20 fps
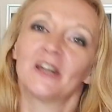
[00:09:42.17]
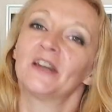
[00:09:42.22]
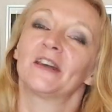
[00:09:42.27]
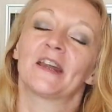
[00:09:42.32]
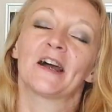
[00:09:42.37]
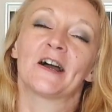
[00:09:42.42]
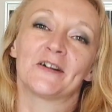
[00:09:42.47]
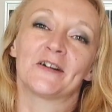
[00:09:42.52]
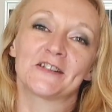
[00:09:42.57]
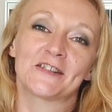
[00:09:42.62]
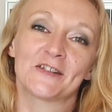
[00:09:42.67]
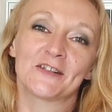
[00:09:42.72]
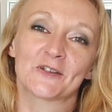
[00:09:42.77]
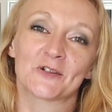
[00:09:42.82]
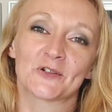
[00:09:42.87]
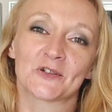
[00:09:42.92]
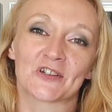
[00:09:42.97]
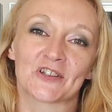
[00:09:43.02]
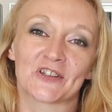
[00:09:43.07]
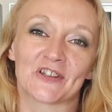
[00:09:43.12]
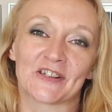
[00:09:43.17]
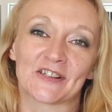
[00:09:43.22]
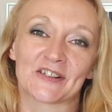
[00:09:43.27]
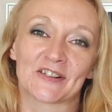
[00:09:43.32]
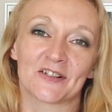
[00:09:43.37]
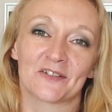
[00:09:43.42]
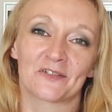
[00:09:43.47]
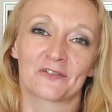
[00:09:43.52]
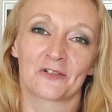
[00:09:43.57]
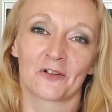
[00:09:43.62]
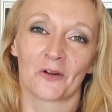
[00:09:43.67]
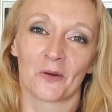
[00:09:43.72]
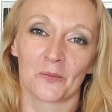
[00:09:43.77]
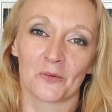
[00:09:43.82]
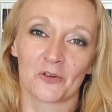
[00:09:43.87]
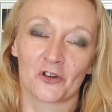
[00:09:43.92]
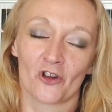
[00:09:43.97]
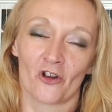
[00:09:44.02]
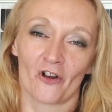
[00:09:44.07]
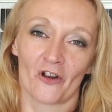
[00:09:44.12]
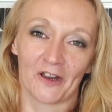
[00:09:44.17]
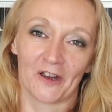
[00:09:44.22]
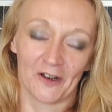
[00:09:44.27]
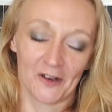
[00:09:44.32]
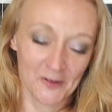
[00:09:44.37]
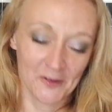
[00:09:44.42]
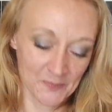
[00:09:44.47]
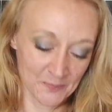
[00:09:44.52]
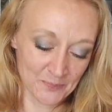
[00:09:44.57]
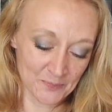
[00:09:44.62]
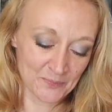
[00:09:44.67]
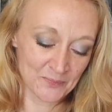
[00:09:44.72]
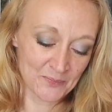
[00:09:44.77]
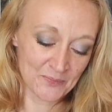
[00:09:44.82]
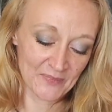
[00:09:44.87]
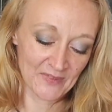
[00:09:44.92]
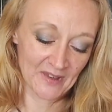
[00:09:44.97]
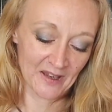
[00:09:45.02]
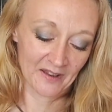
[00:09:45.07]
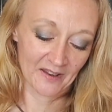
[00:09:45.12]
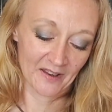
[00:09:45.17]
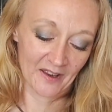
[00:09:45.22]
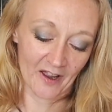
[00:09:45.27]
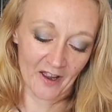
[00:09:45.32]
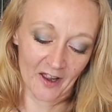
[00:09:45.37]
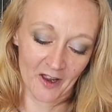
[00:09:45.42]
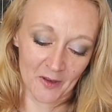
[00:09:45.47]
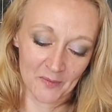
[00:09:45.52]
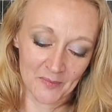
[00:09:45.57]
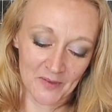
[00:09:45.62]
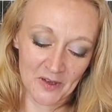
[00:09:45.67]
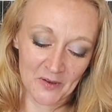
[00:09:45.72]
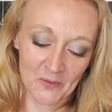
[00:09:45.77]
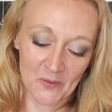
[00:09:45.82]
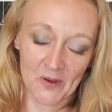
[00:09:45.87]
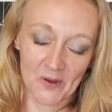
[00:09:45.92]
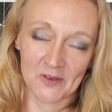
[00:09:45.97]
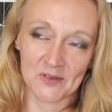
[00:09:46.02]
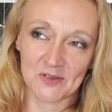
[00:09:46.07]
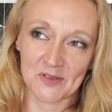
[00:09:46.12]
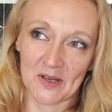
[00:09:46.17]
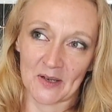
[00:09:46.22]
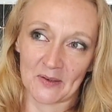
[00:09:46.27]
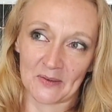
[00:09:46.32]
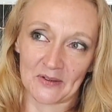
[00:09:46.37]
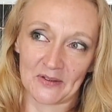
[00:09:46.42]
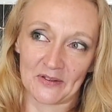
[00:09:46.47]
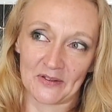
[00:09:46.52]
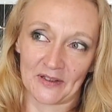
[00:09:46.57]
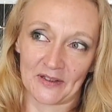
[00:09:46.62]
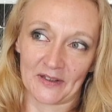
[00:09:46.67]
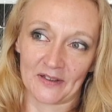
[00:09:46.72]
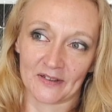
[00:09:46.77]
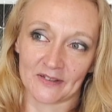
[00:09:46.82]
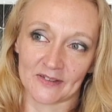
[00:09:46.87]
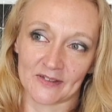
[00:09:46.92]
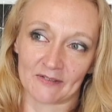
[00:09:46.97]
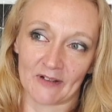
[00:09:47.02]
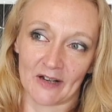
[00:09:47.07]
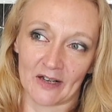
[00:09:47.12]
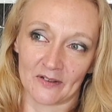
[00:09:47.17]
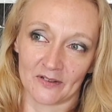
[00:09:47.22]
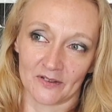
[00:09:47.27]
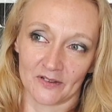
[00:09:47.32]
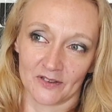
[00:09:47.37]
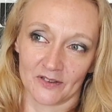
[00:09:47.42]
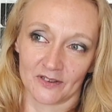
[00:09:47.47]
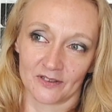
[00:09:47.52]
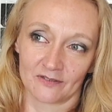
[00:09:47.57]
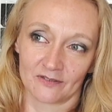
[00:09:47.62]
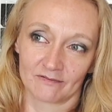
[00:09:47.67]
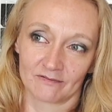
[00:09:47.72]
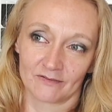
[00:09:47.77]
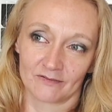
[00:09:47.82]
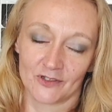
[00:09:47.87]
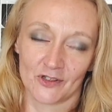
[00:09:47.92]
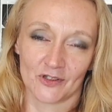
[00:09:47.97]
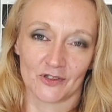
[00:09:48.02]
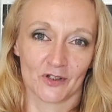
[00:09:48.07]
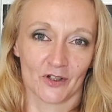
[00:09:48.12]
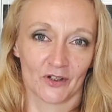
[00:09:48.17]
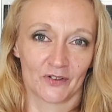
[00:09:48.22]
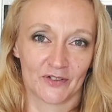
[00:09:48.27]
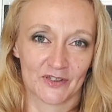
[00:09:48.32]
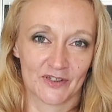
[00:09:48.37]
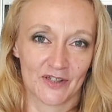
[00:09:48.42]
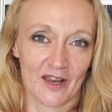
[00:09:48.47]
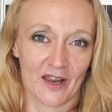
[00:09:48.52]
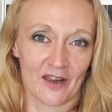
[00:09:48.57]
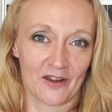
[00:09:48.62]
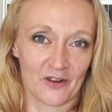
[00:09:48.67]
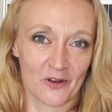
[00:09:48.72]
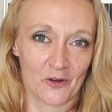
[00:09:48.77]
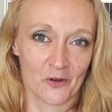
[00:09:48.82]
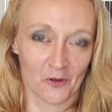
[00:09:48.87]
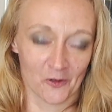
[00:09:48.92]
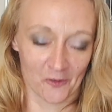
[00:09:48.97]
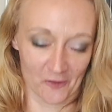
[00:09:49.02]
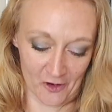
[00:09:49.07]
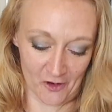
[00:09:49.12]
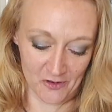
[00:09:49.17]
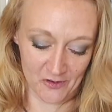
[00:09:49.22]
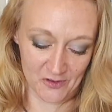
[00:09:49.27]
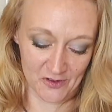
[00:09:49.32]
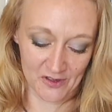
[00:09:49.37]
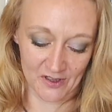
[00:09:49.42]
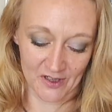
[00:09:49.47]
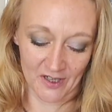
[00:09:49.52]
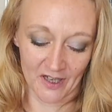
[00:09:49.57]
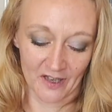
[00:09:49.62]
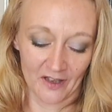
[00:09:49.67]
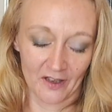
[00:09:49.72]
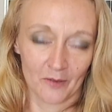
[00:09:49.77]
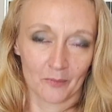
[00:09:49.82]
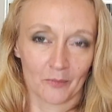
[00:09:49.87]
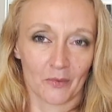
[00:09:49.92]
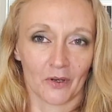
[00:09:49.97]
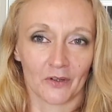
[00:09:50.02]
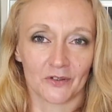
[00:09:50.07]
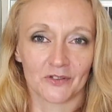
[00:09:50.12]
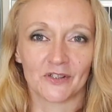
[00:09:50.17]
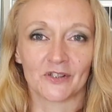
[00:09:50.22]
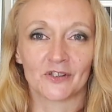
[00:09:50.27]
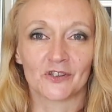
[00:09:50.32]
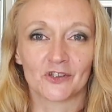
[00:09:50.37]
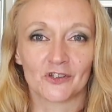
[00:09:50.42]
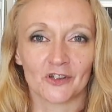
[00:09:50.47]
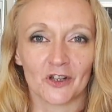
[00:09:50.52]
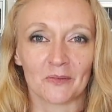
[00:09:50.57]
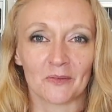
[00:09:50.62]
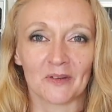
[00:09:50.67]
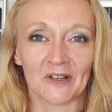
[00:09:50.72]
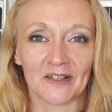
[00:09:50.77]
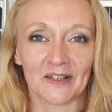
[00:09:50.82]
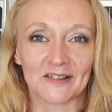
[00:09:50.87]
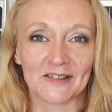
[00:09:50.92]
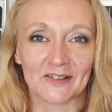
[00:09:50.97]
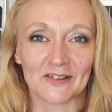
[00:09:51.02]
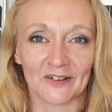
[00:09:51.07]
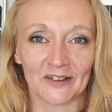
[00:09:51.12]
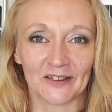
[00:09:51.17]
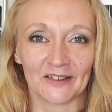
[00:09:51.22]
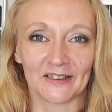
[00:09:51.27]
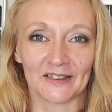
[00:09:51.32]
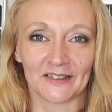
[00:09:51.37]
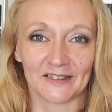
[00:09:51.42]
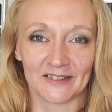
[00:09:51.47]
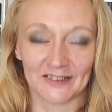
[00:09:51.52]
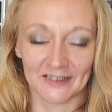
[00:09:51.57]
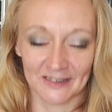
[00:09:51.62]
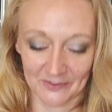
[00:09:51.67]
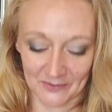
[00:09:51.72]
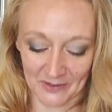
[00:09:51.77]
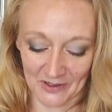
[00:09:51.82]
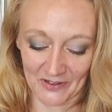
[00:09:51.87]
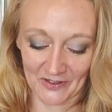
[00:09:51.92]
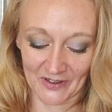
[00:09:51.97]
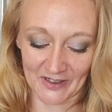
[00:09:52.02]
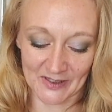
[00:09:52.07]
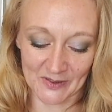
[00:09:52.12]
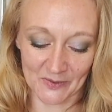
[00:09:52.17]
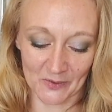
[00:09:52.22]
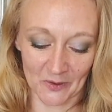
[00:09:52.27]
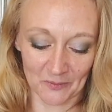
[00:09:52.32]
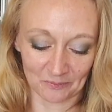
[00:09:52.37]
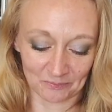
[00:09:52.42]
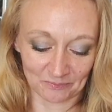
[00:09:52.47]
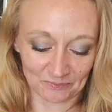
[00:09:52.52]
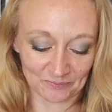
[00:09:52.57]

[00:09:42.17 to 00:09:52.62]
Now, I did order this from China. It worked out, I think, as around just over 10 euros, but I was extremely excited with this one.